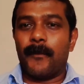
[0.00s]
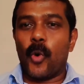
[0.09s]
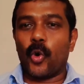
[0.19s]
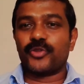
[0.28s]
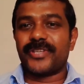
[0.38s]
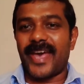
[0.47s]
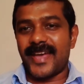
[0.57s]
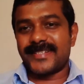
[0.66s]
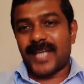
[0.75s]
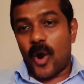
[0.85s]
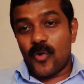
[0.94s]
both
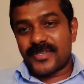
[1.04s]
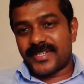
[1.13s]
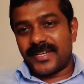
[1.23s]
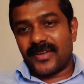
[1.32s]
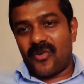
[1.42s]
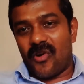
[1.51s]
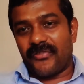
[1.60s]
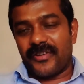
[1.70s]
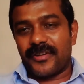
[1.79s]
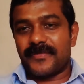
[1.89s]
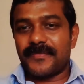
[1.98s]
hands outside the coffin.